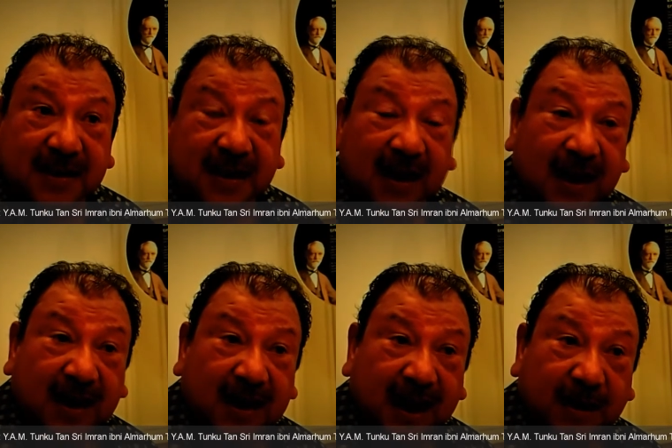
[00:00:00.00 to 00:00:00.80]

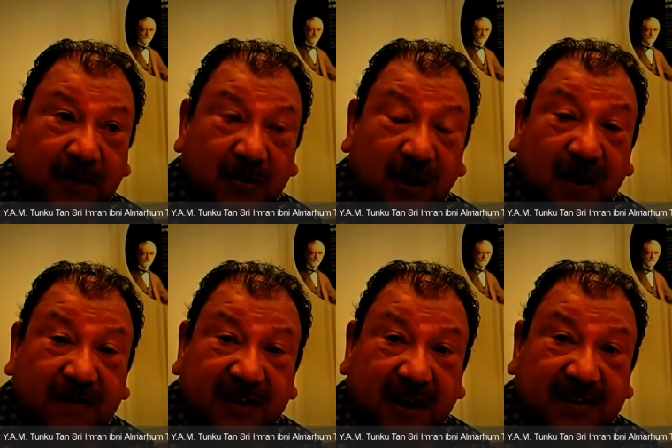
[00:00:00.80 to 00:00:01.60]
Uh, and we do a lot of
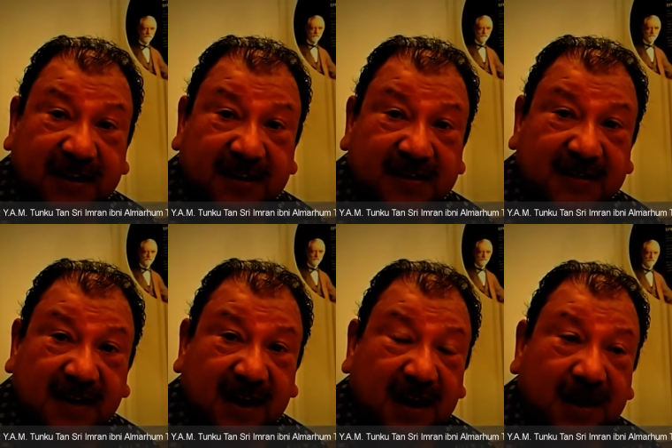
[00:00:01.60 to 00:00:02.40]
charities.
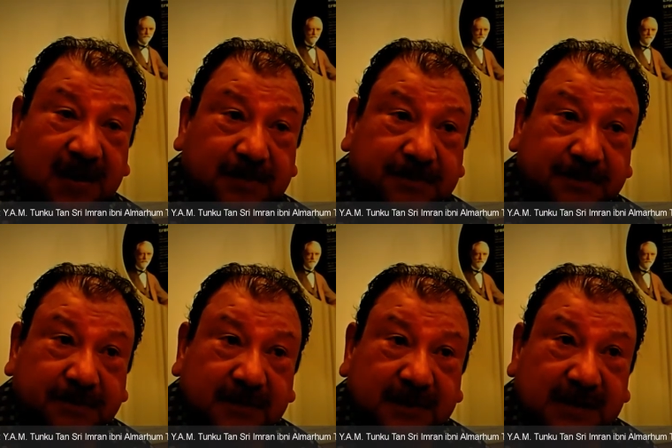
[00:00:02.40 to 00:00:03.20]
Um,
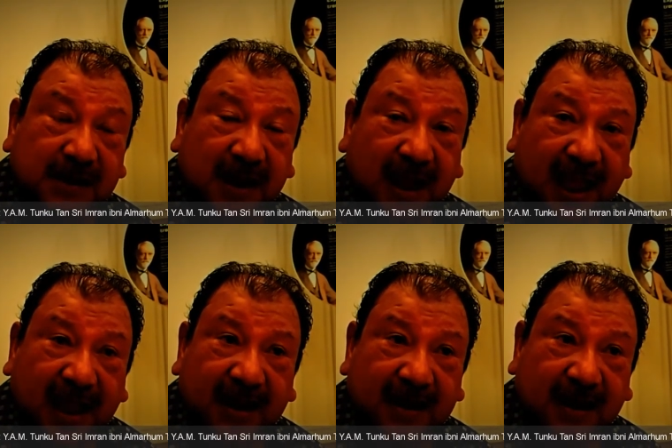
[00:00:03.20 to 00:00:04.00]

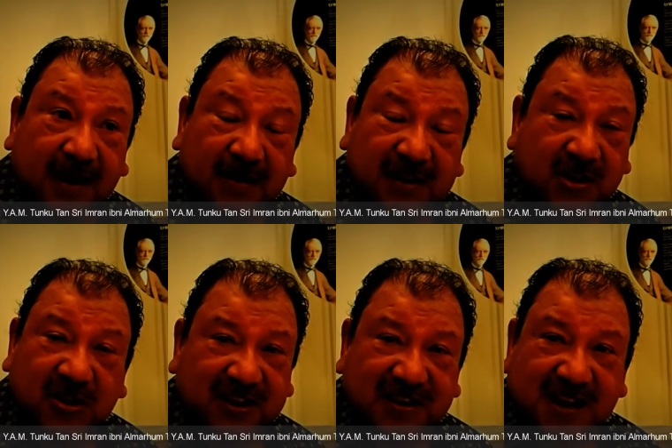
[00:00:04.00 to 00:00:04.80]
and uh, it's only
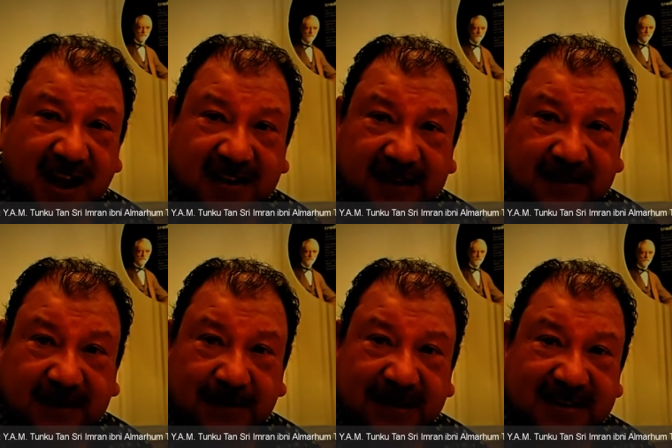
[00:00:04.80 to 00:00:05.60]
just started.
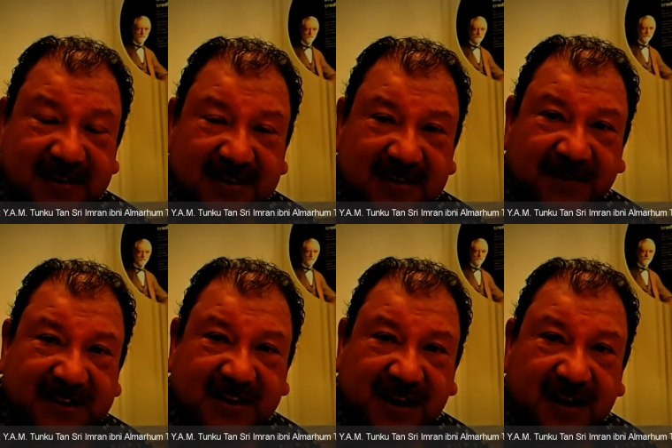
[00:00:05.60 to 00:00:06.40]
I mean, this is its
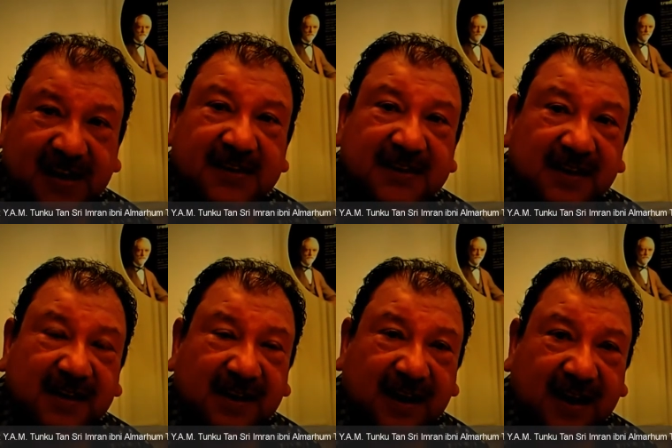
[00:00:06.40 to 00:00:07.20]
first year.
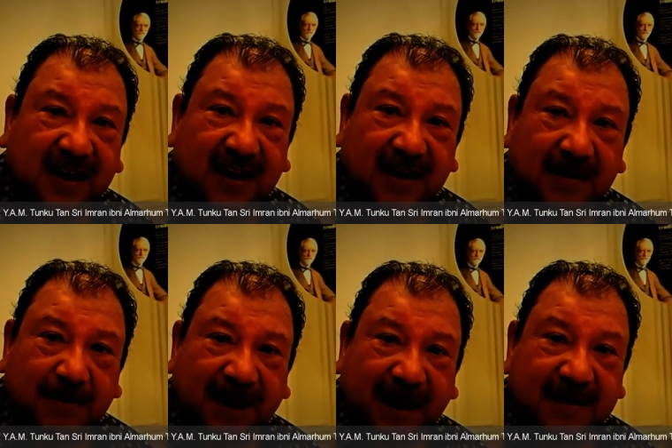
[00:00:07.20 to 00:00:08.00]
Uh,
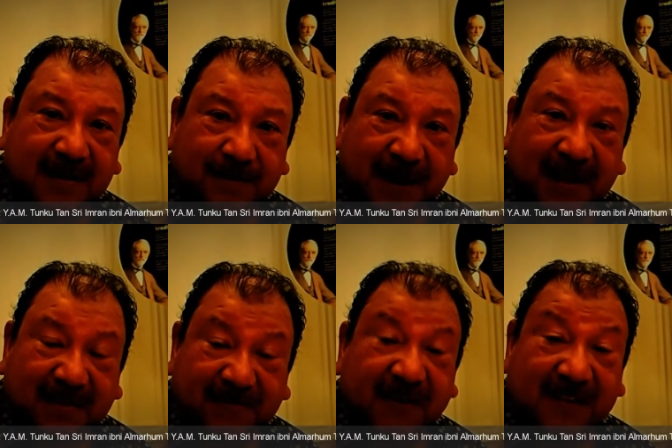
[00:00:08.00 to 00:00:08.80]
but I but I
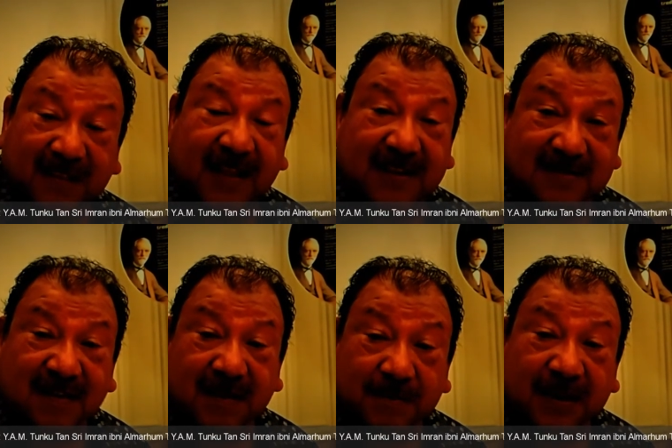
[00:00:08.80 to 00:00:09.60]
feel that it's
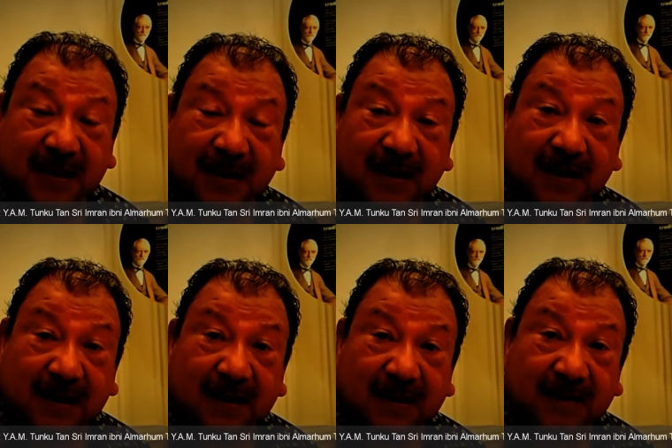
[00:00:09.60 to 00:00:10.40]
going to be
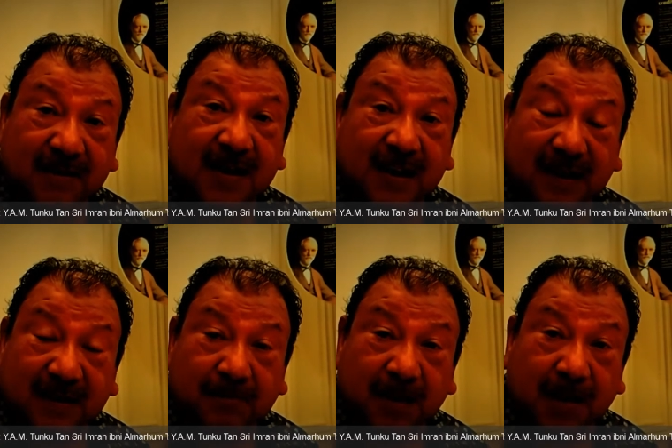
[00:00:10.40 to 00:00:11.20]
really
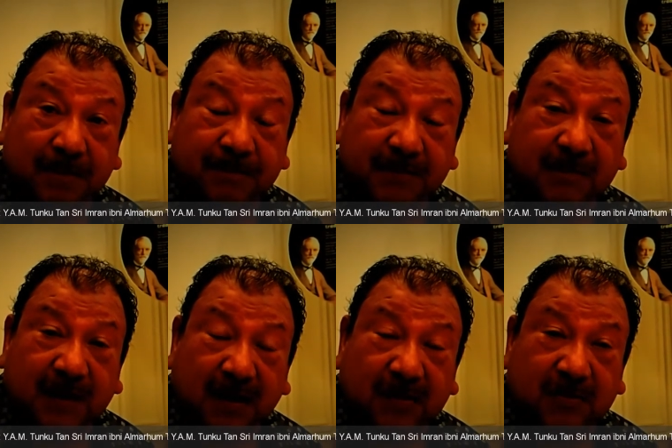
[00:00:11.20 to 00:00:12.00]
um, you
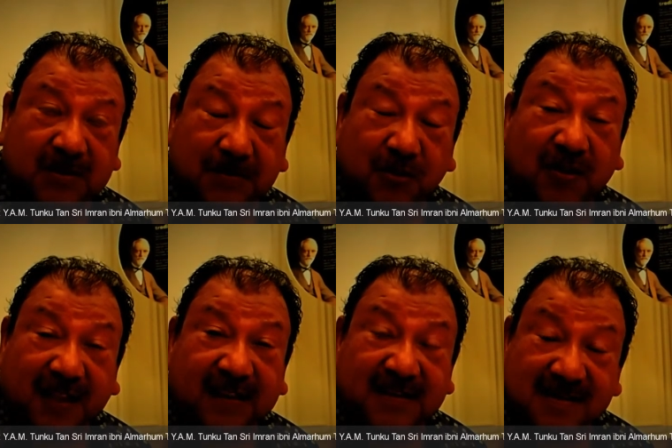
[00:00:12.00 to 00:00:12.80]
know do some good
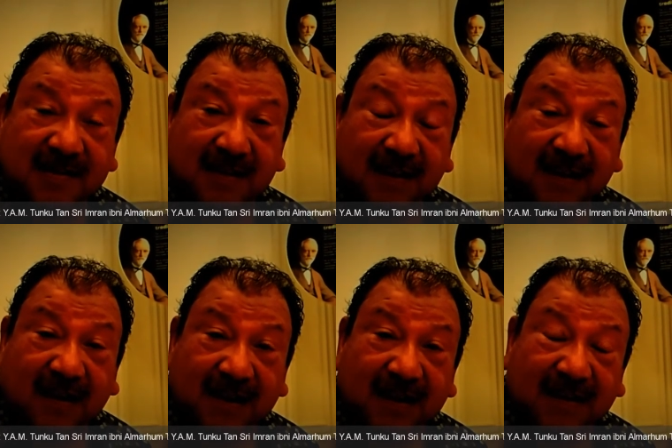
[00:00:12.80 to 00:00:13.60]
things
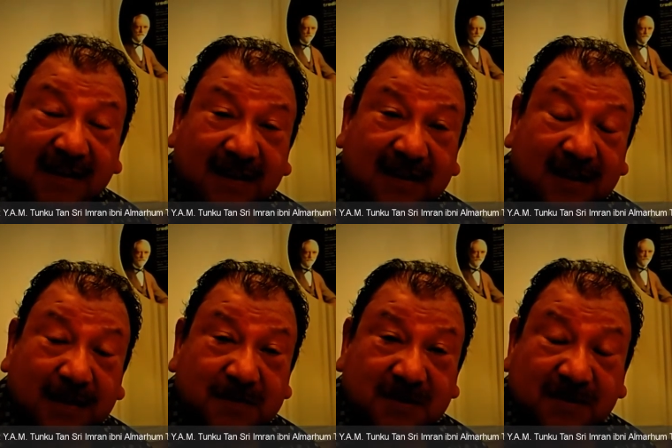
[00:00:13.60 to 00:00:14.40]
in
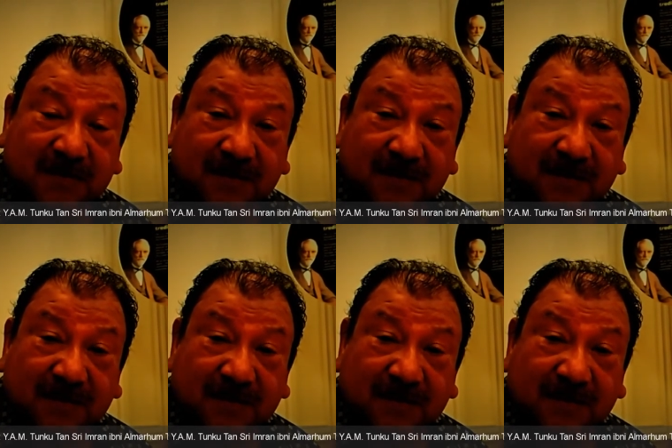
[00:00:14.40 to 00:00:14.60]
terms of